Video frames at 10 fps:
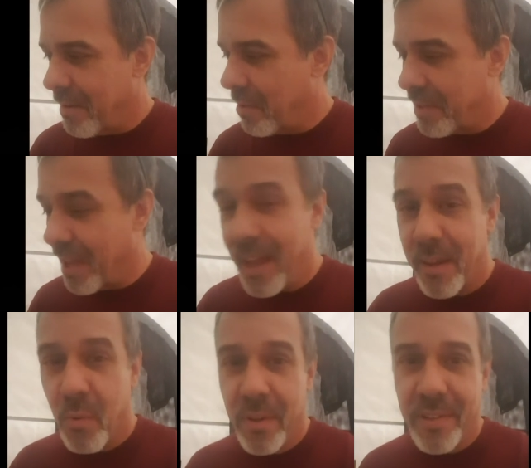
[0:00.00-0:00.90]
what the
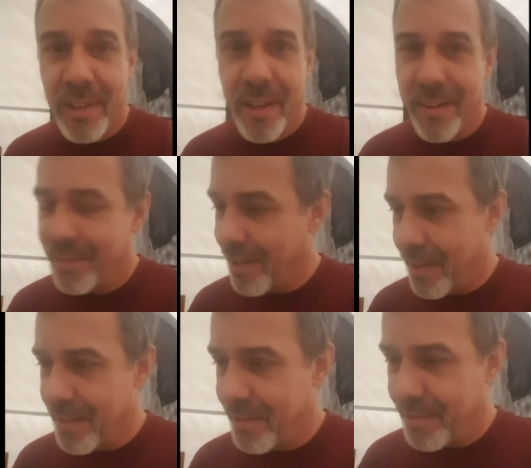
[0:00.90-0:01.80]
heck was I gonna
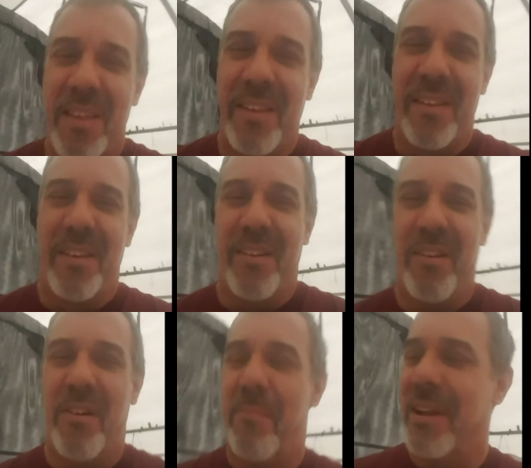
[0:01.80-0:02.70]
say? This is,
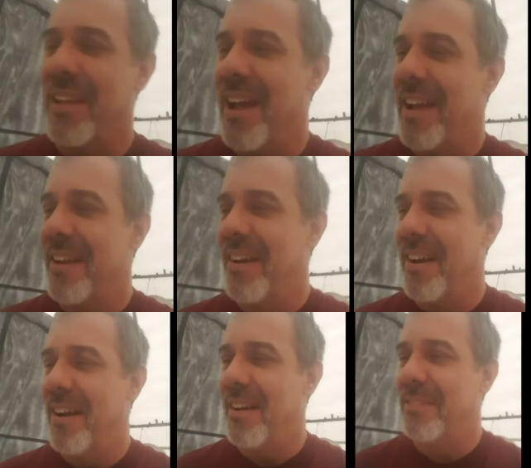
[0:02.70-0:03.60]
oh my god.
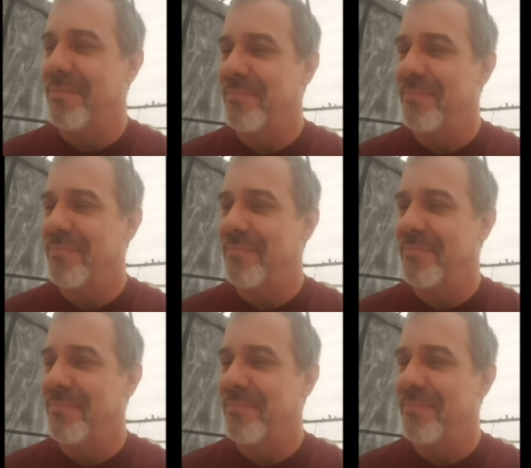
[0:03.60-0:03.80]
Uh,